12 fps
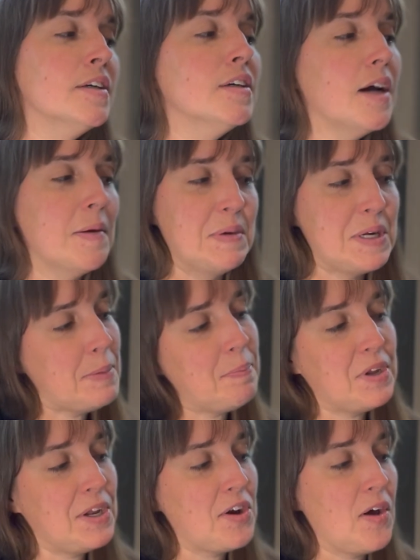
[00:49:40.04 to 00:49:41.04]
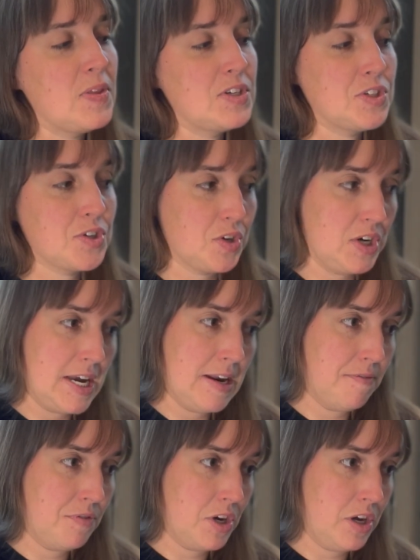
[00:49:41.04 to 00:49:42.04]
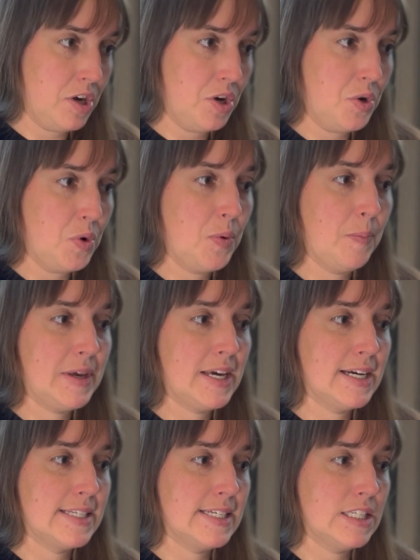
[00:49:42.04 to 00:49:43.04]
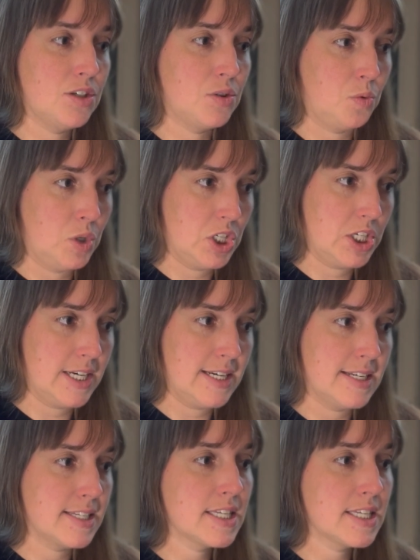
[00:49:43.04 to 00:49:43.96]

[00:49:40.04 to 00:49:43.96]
I'm going to put it on the screen for you because it's gorgeous,